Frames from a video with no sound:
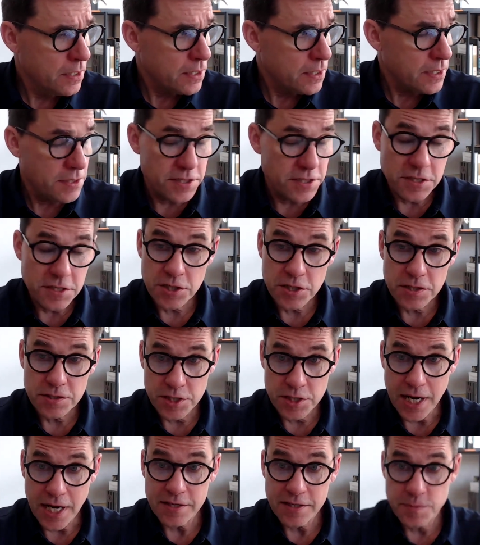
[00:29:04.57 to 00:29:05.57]
Indigenous
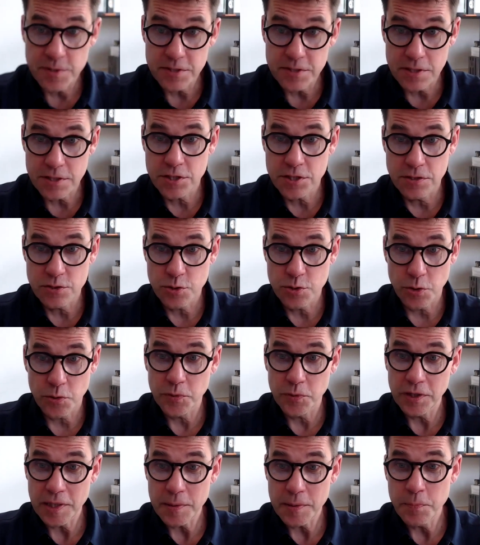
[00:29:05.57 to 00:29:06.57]
jazz musicians who are
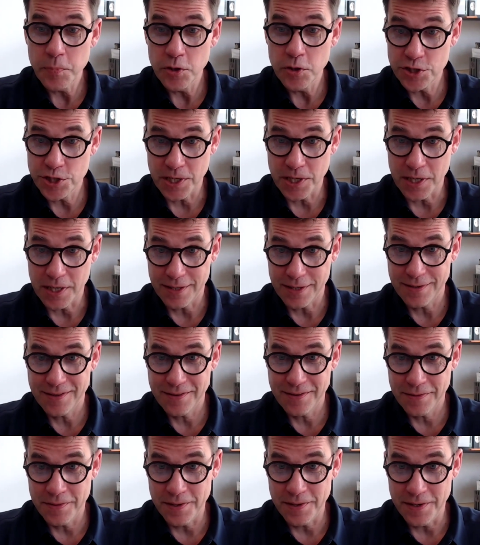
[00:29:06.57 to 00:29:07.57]
really pushing
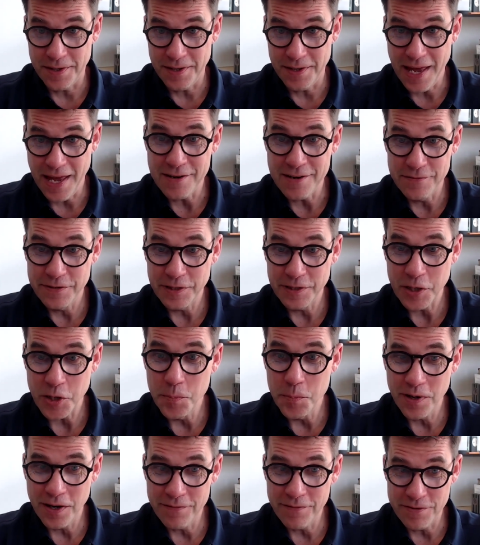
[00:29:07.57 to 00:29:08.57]
the
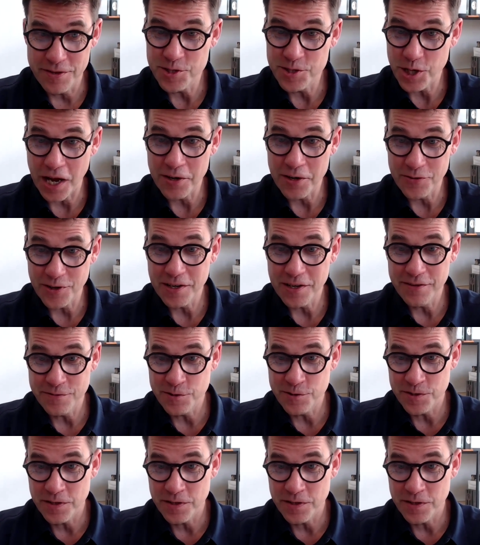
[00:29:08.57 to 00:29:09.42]
envelope of the genre